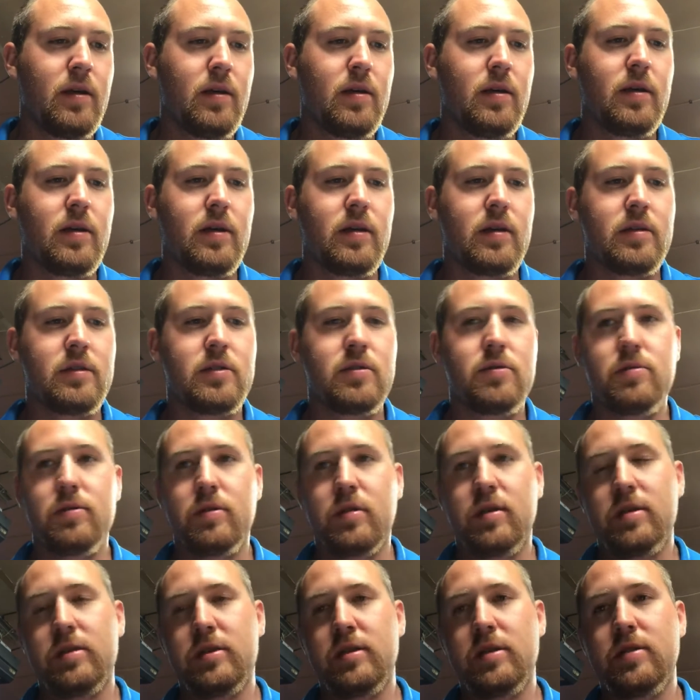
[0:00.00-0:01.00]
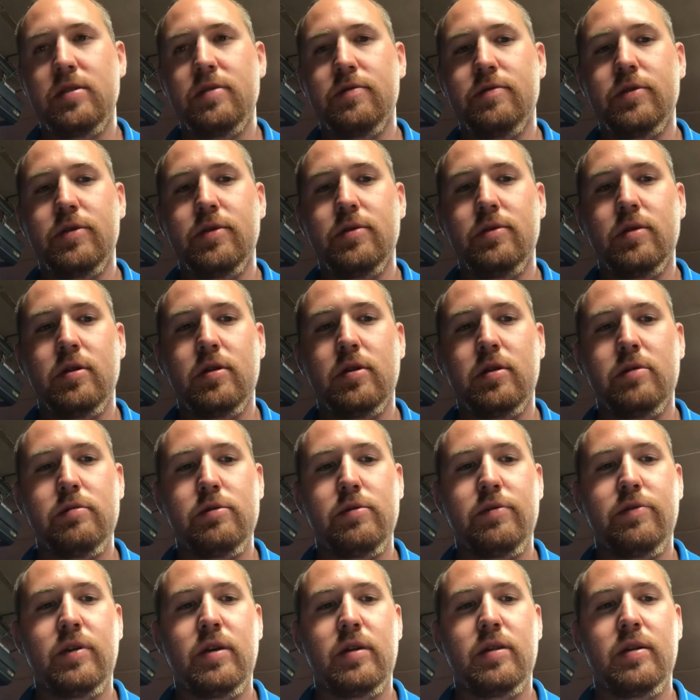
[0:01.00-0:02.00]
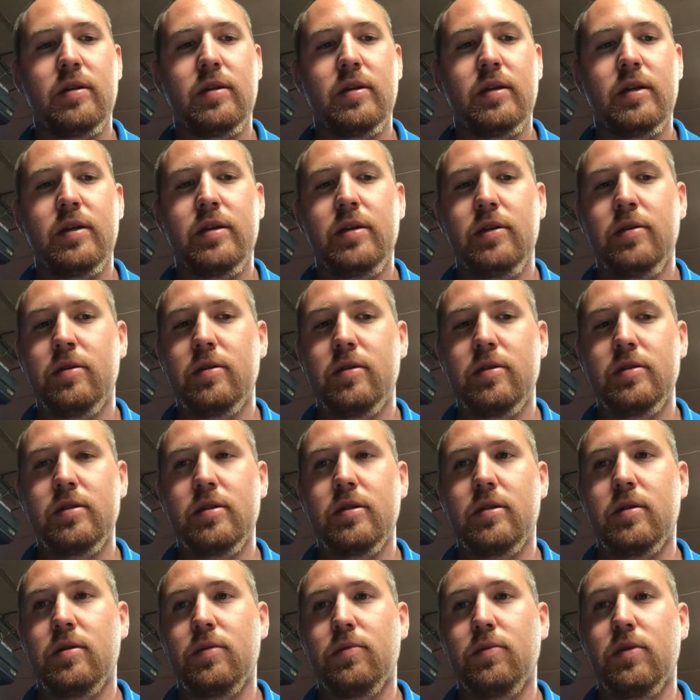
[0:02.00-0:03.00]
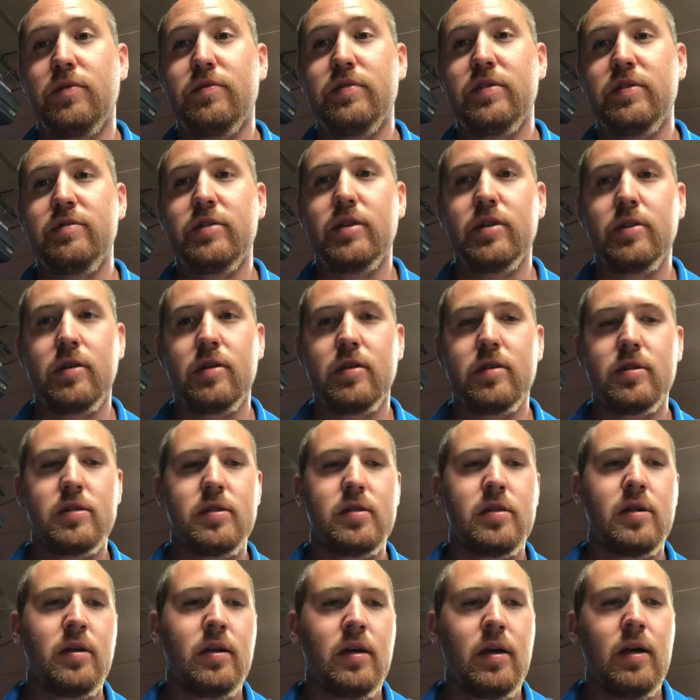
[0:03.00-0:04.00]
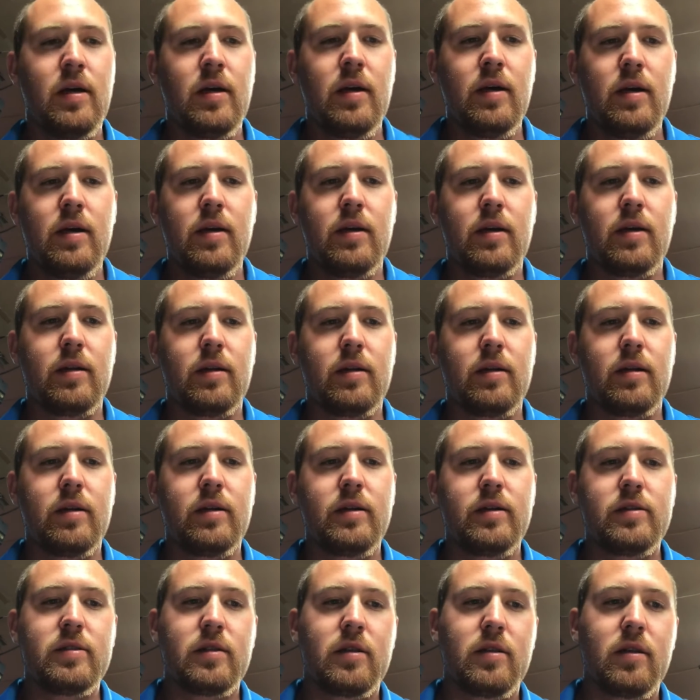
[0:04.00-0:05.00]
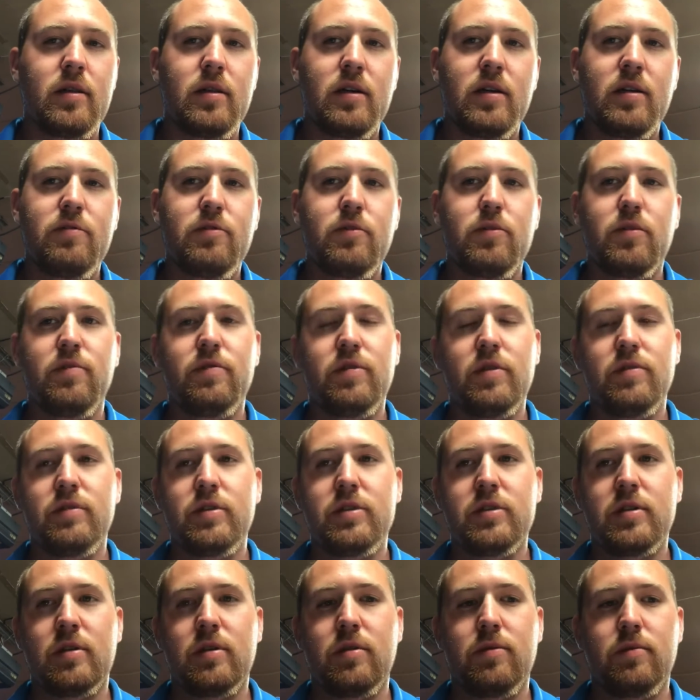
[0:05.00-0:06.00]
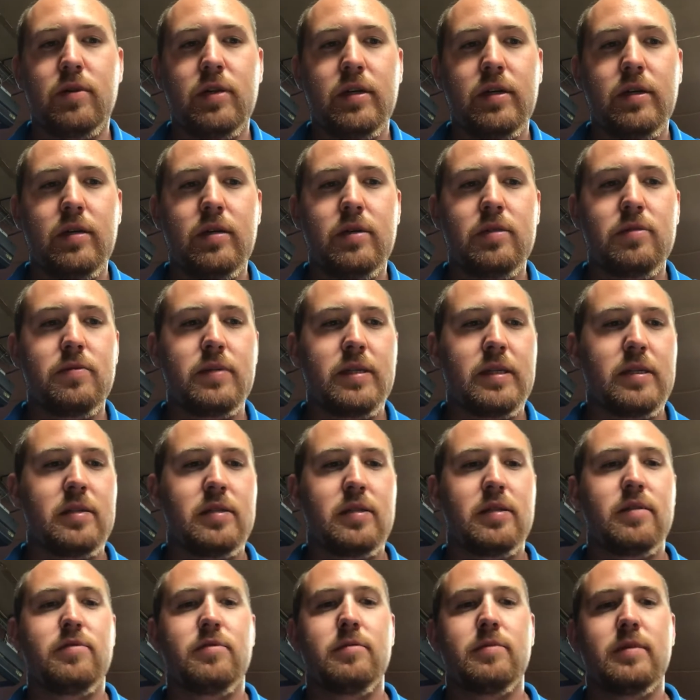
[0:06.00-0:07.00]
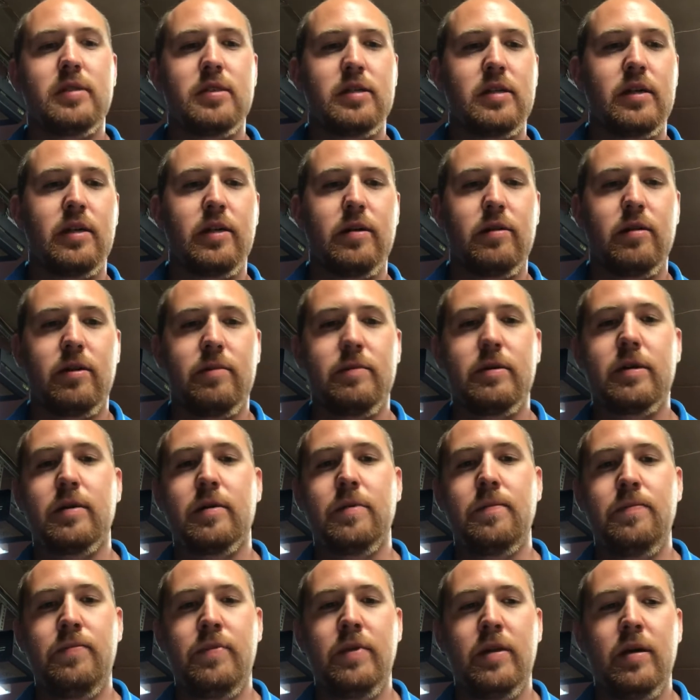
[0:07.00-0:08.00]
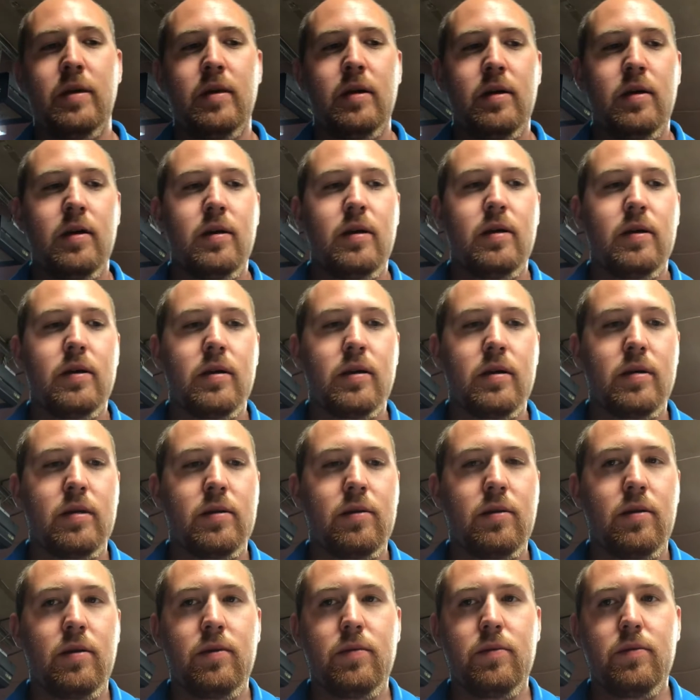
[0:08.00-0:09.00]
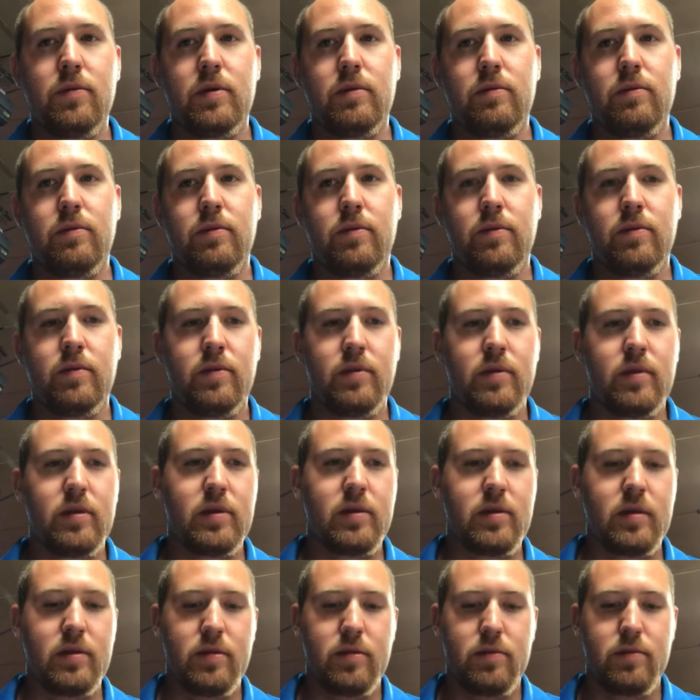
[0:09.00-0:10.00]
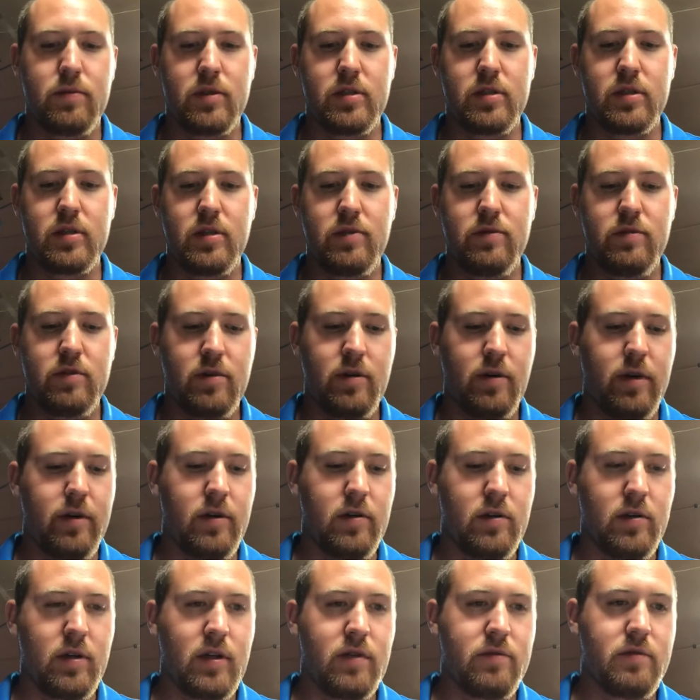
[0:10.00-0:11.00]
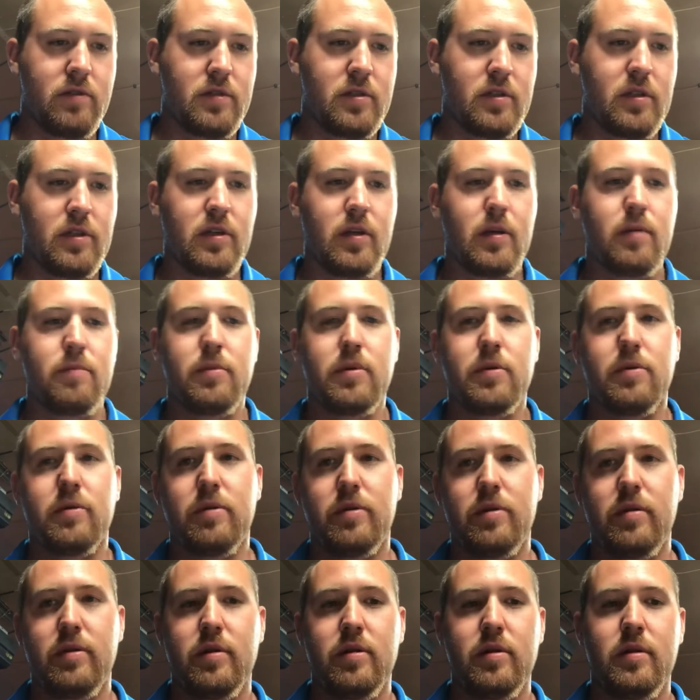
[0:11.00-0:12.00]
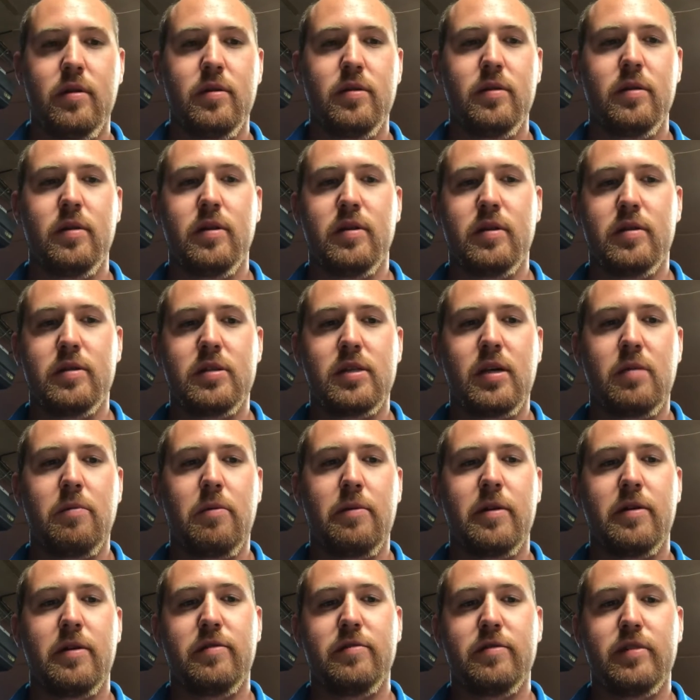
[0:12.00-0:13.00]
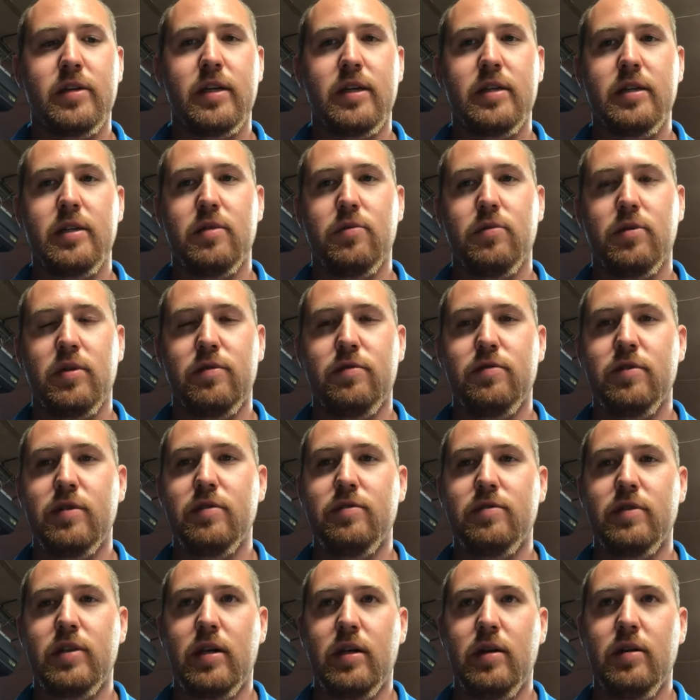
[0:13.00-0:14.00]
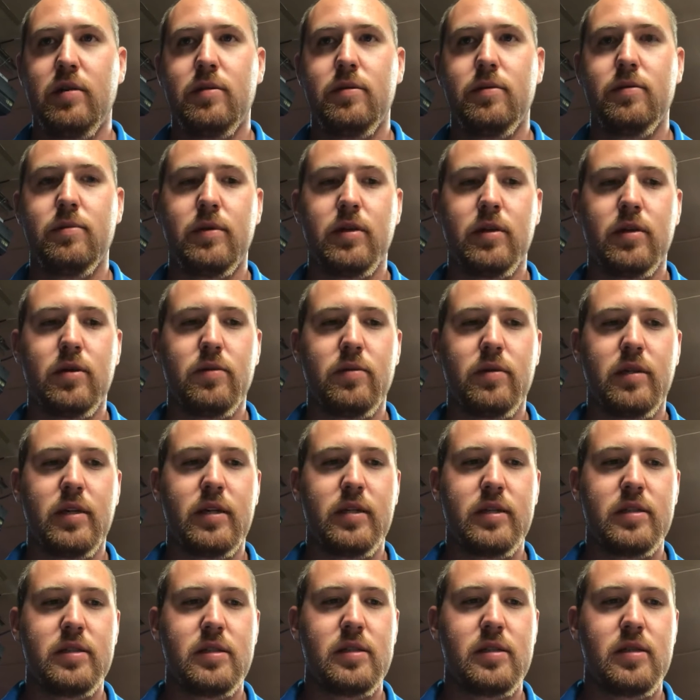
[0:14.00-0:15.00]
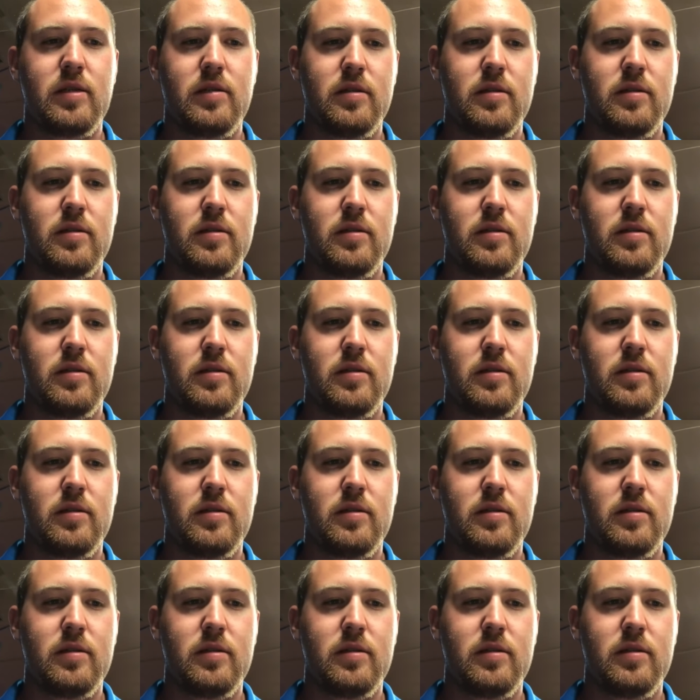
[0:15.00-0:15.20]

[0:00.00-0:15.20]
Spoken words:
And so it consists of two lobes. We've got the 90 Hertz and the 150 Hertz. And the 90's on the left, 150's on the right, as we can see from this diagram here. And when the receiver in our aircraft is getting both the same amount of 90 to 150, we know that it's